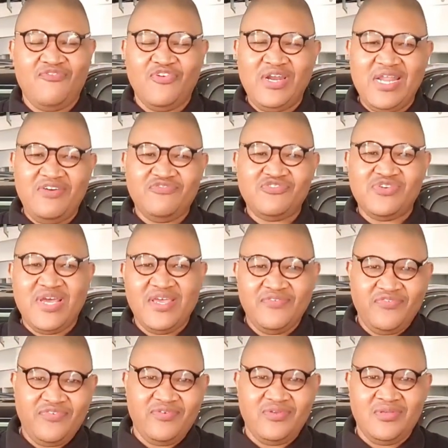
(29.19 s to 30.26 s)
for Love
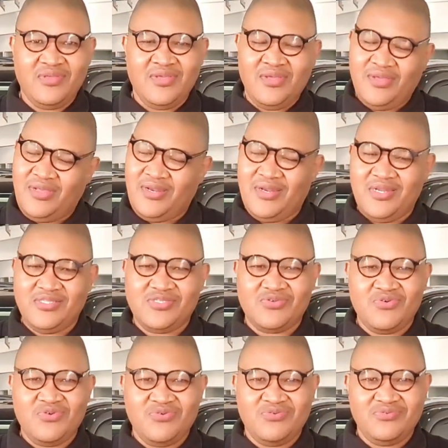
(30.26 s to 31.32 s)
Drive. Let's
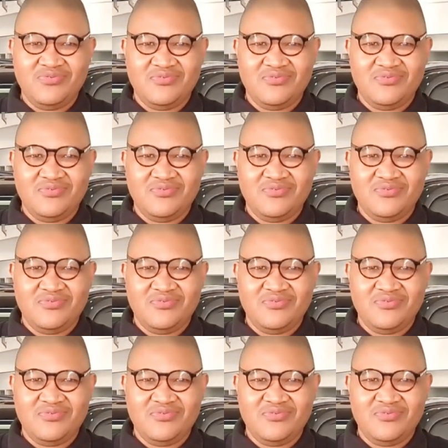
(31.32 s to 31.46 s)
go.